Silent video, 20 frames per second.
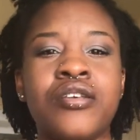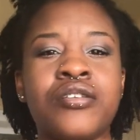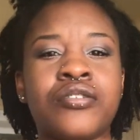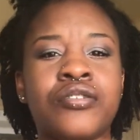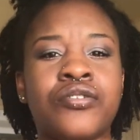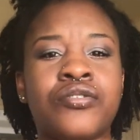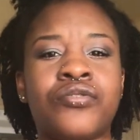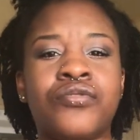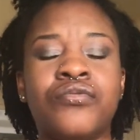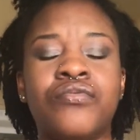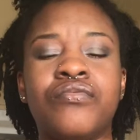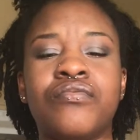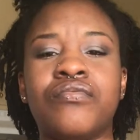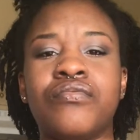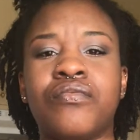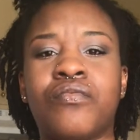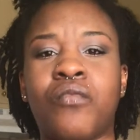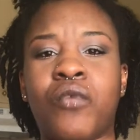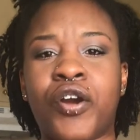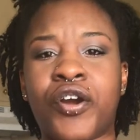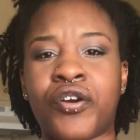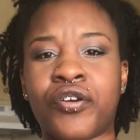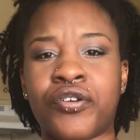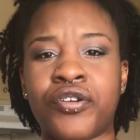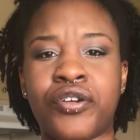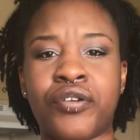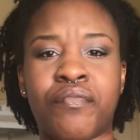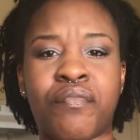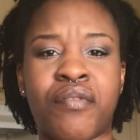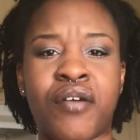to work
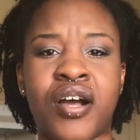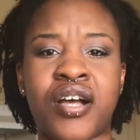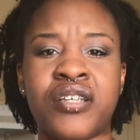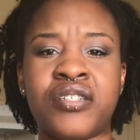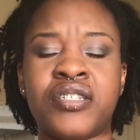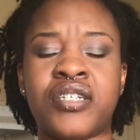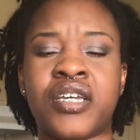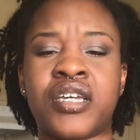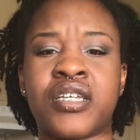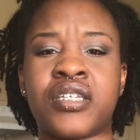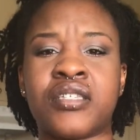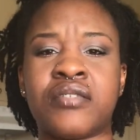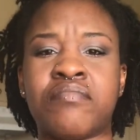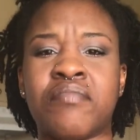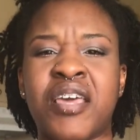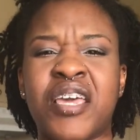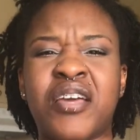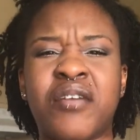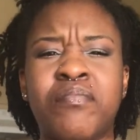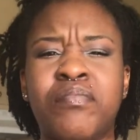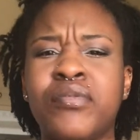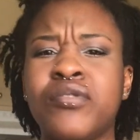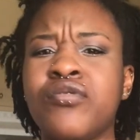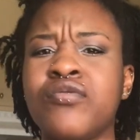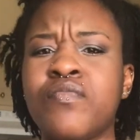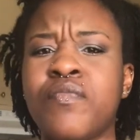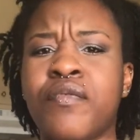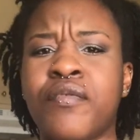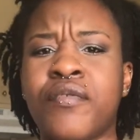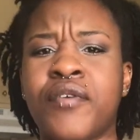on your projects, make a
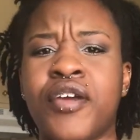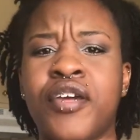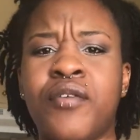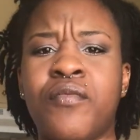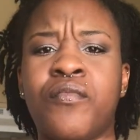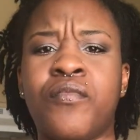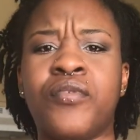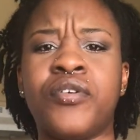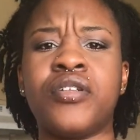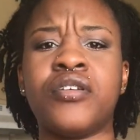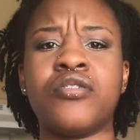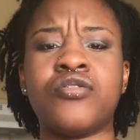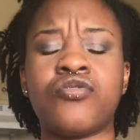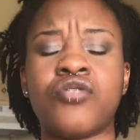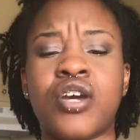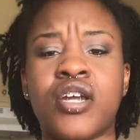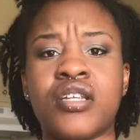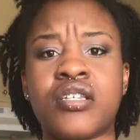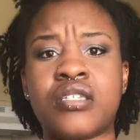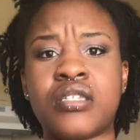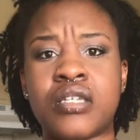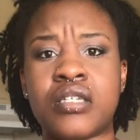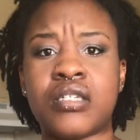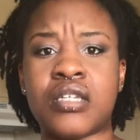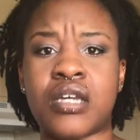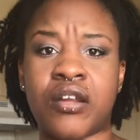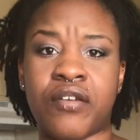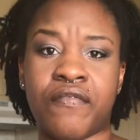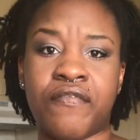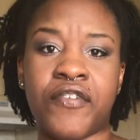blueprint, really try to sit
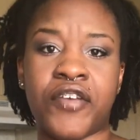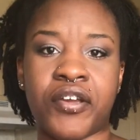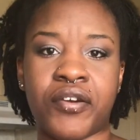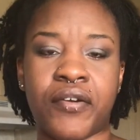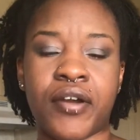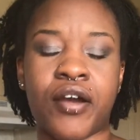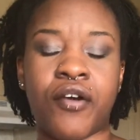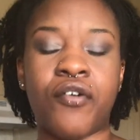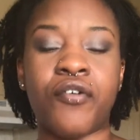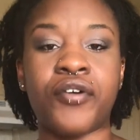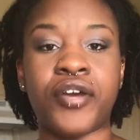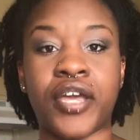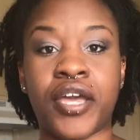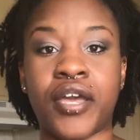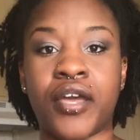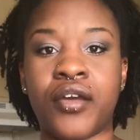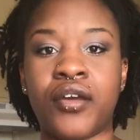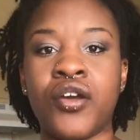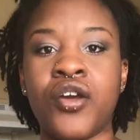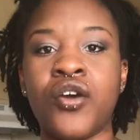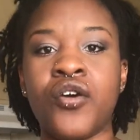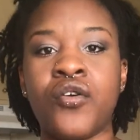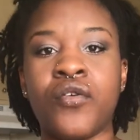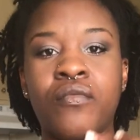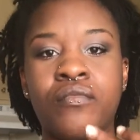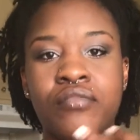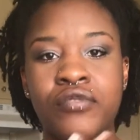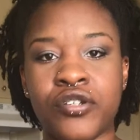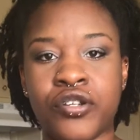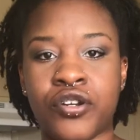down and figure out, okay,
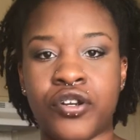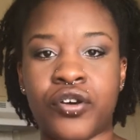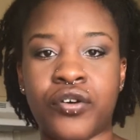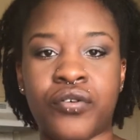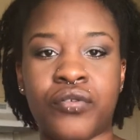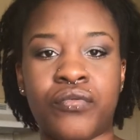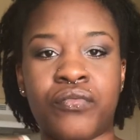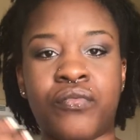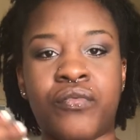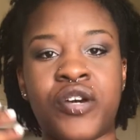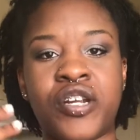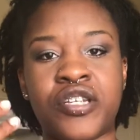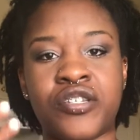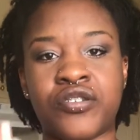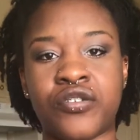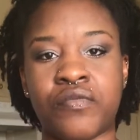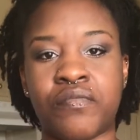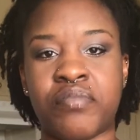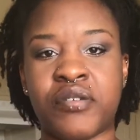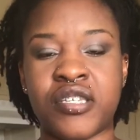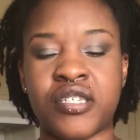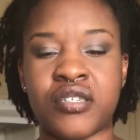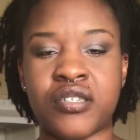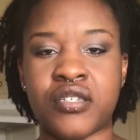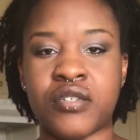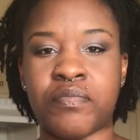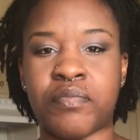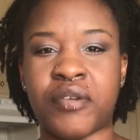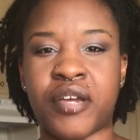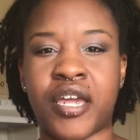what is your business
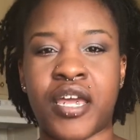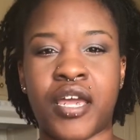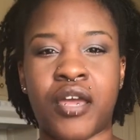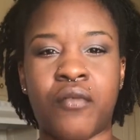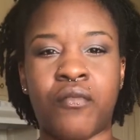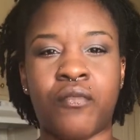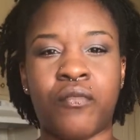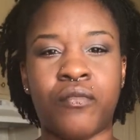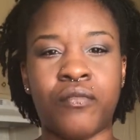plan?